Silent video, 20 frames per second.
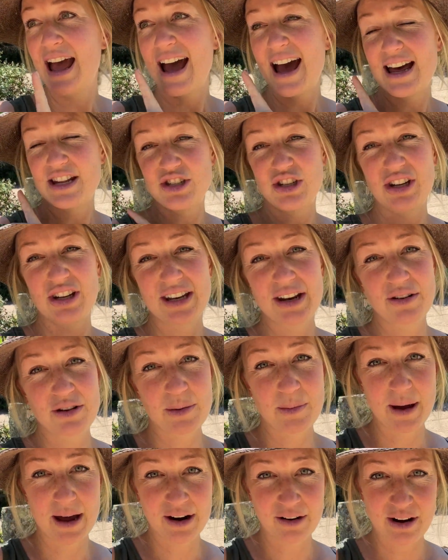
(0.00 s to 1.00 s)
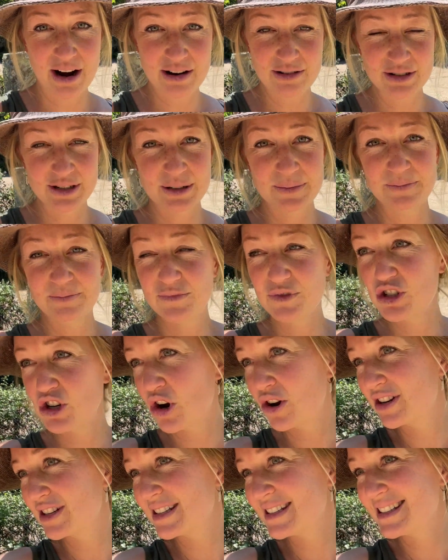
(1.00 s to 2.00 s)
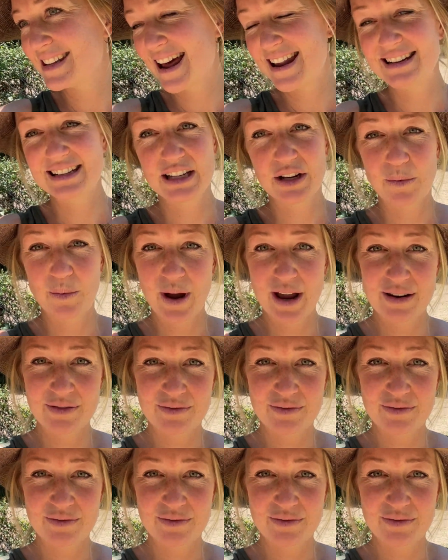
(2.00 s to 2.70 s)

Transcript: As you can hear in the background, John is sanding away in